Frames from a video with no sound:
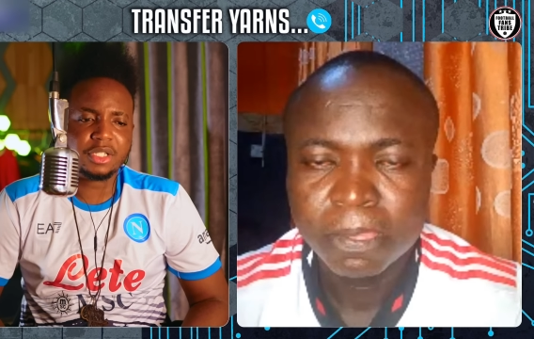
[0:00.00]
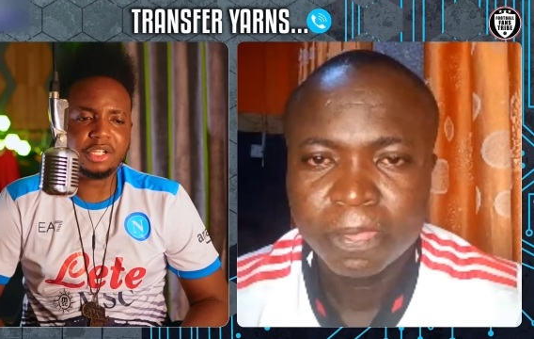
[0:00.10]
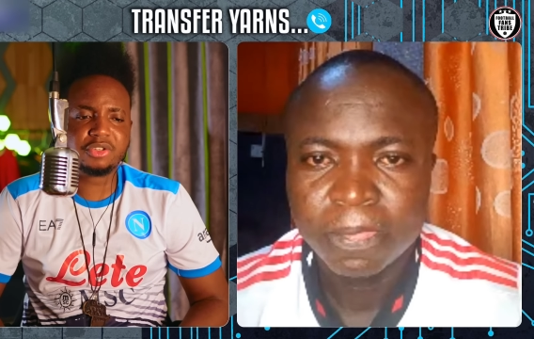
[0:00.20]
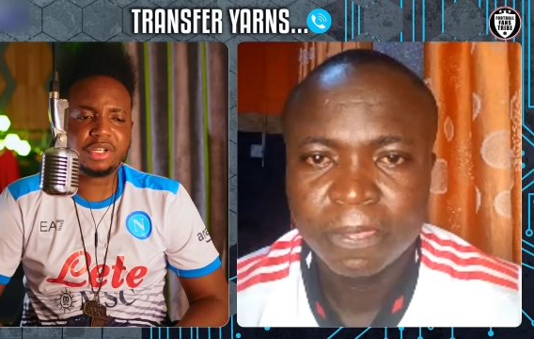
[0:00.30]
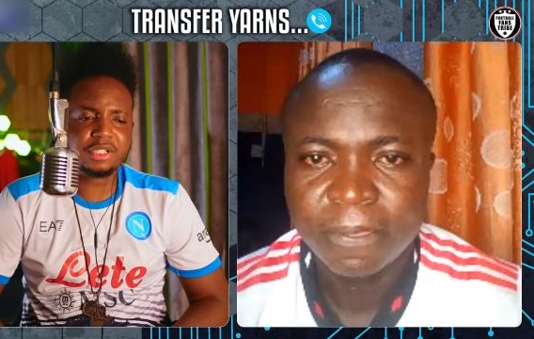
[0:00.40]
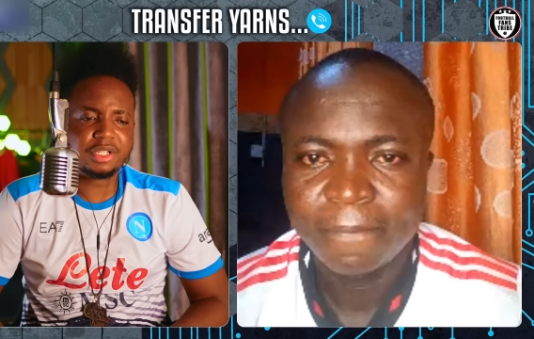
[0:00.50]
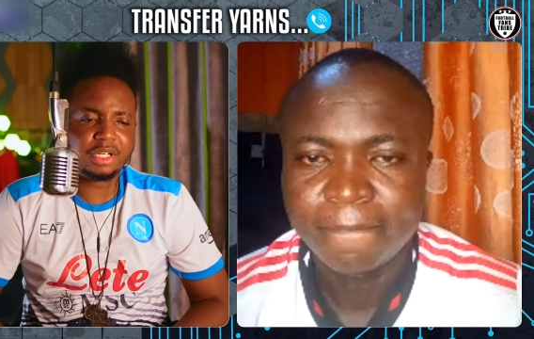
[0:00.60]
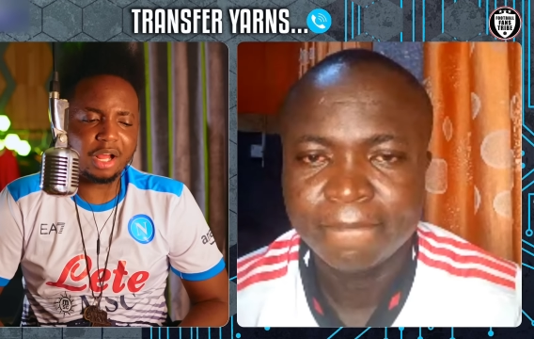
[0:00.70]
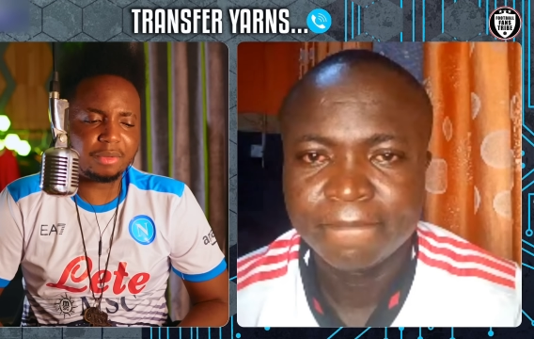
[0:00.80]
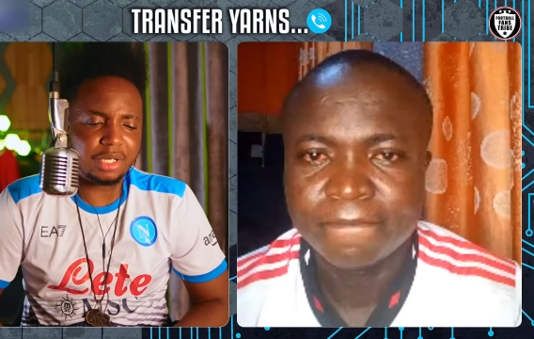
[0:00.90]

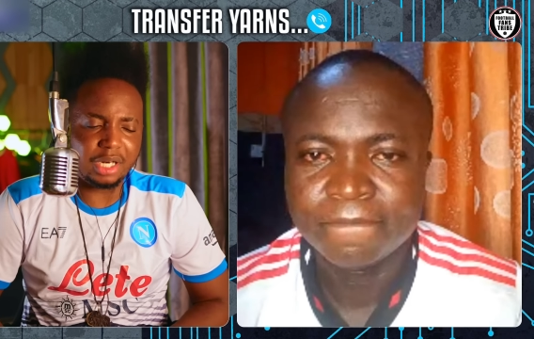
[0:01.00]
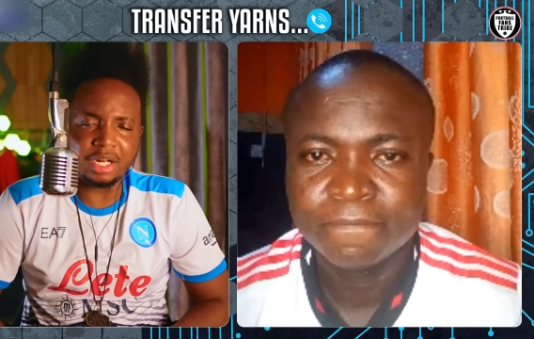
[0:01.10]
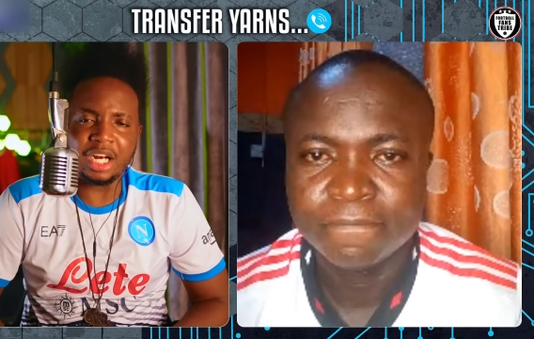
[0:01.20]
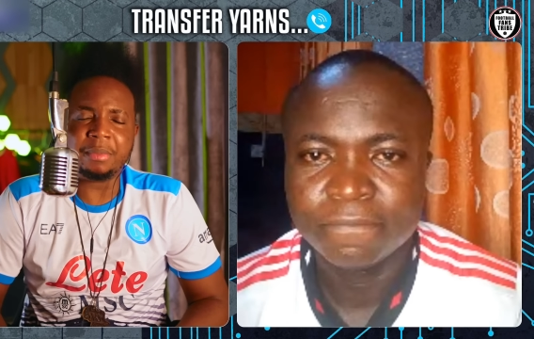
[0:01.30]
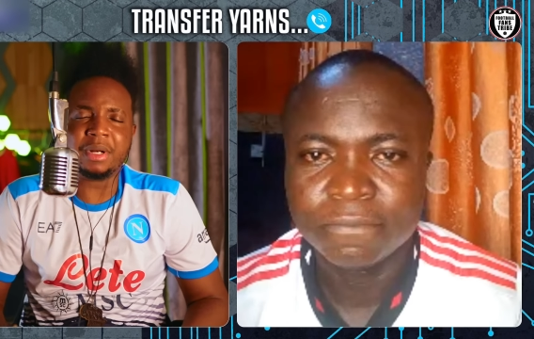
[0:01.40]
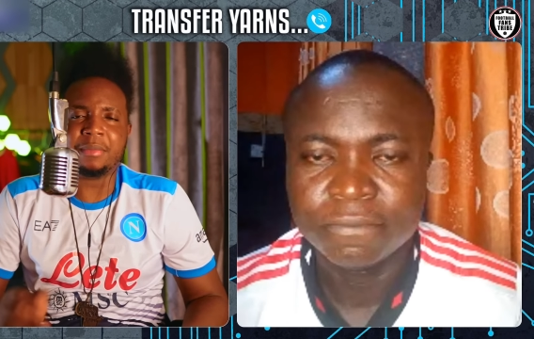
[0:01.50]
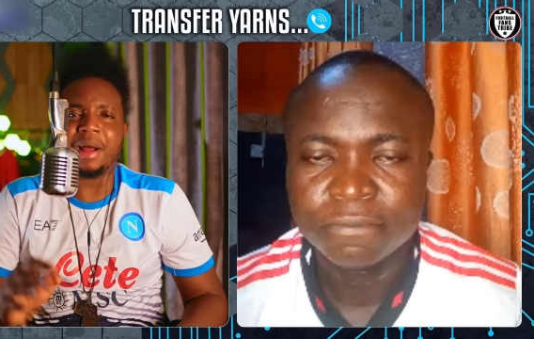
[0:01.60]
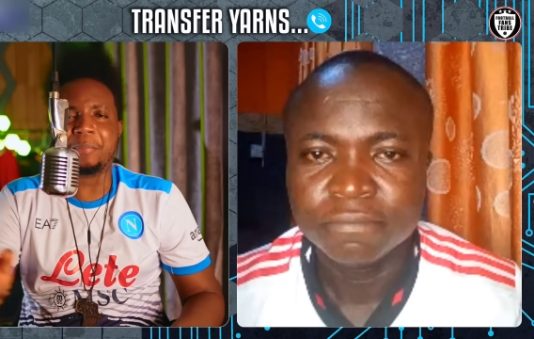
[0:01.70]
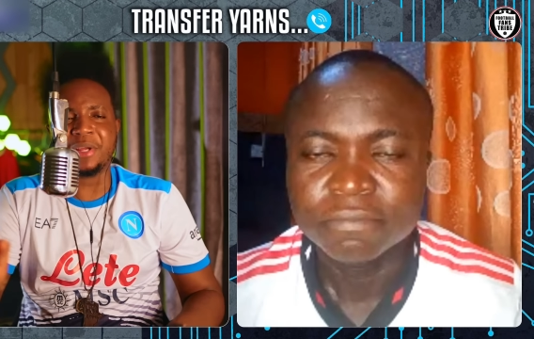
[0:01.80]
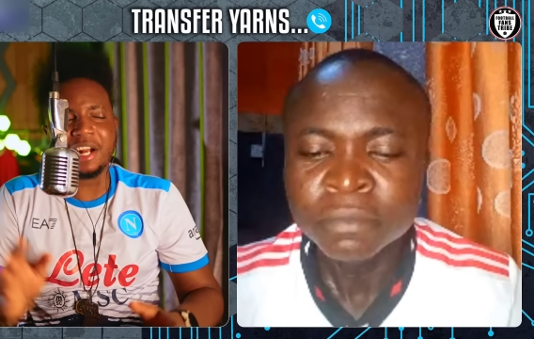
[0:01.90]
Speaker 1: Interesting. Now let, let me let
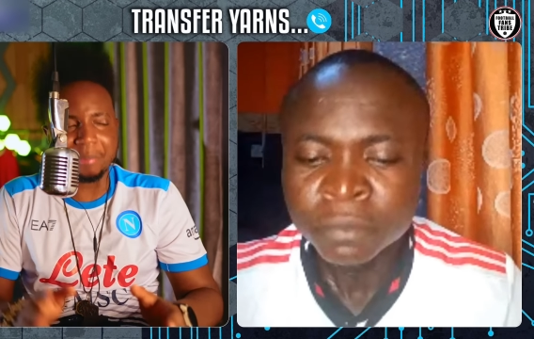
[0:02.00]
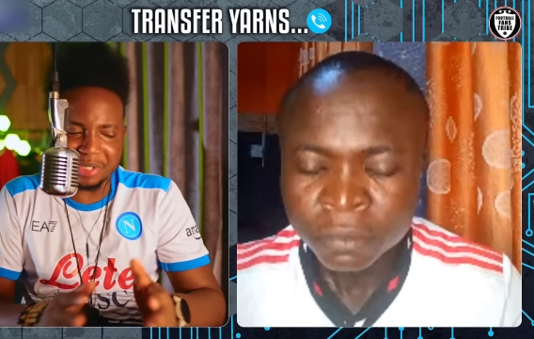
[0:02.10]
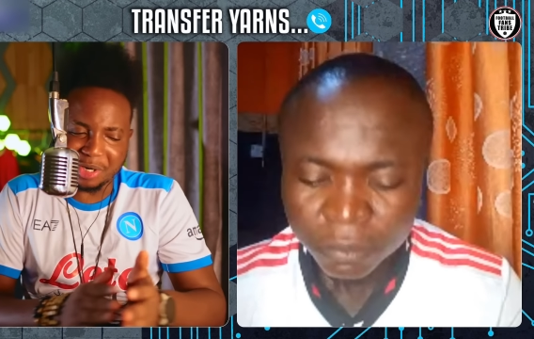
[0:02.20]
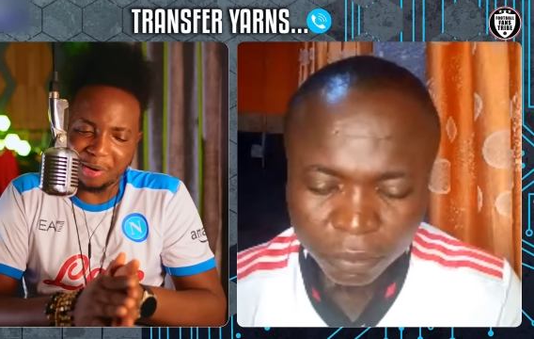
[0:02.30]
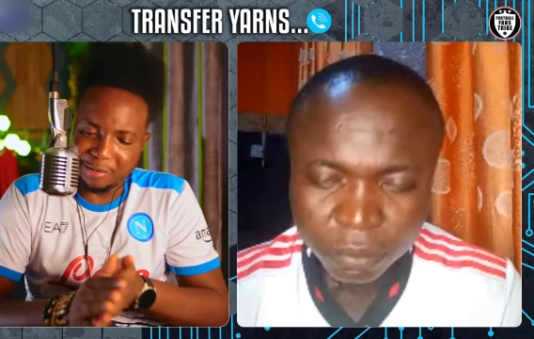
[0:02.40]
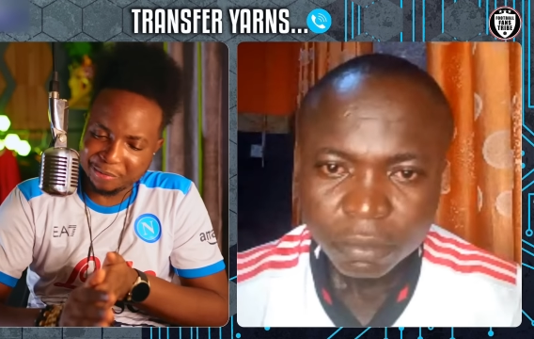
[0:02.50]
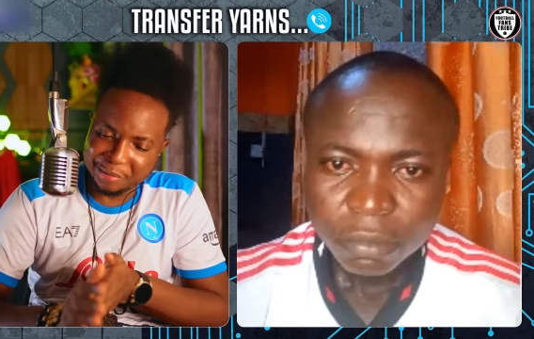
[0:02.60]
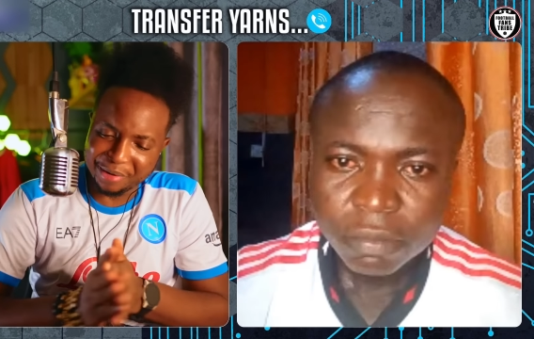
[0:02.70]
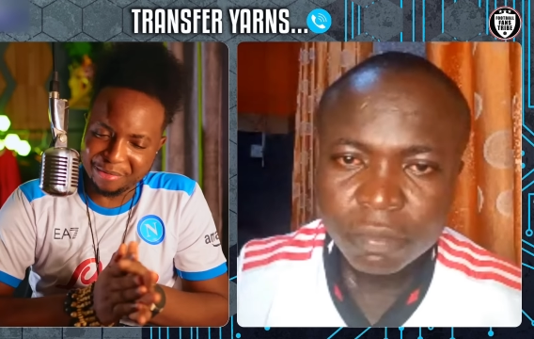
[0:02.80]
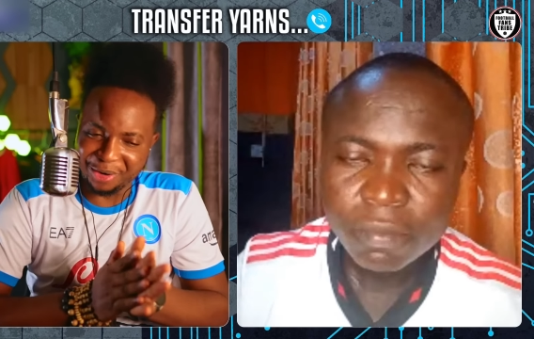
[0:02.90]
me paint that picture. What will
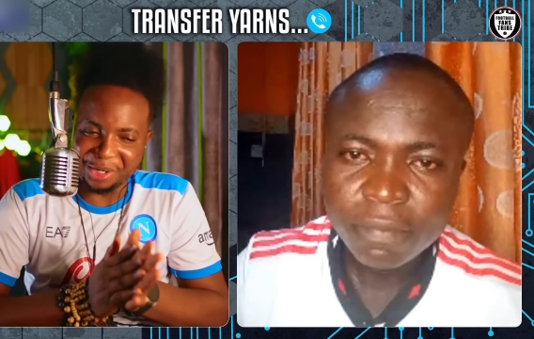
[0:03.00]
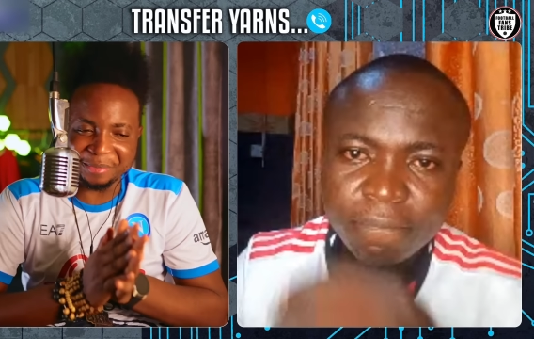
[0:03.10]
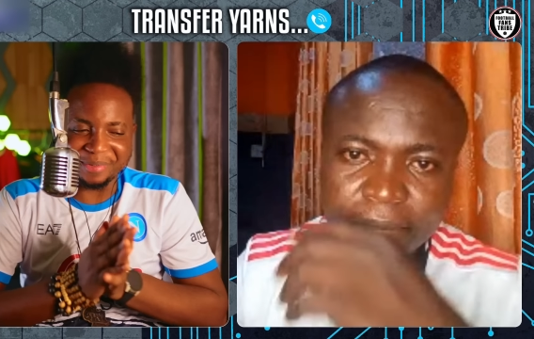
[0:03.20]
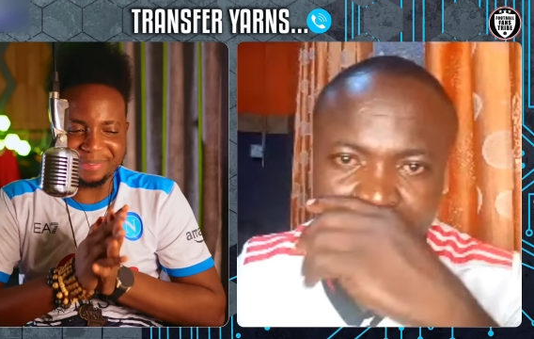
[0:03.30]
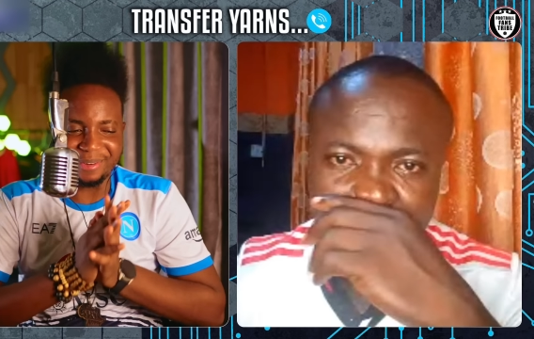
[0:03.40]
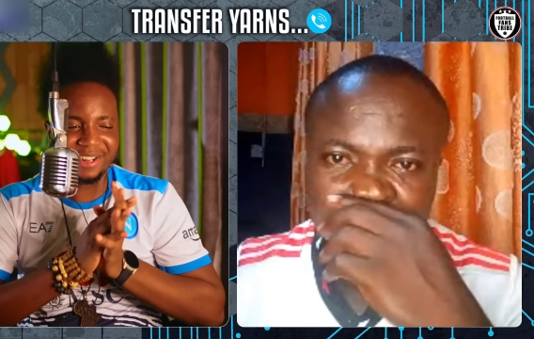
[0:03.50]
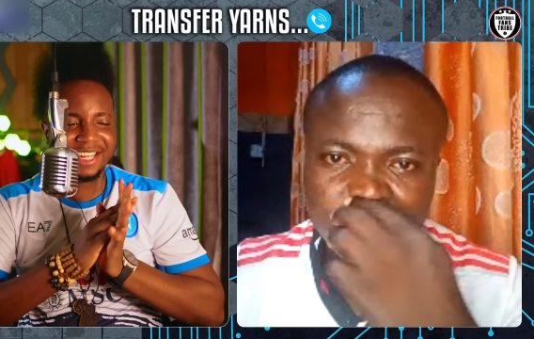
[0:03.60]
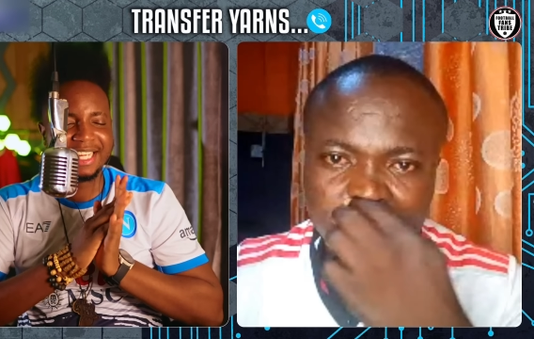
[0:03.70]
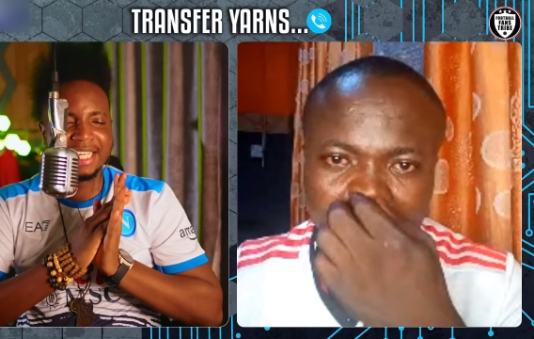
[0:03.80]
be paid for you before?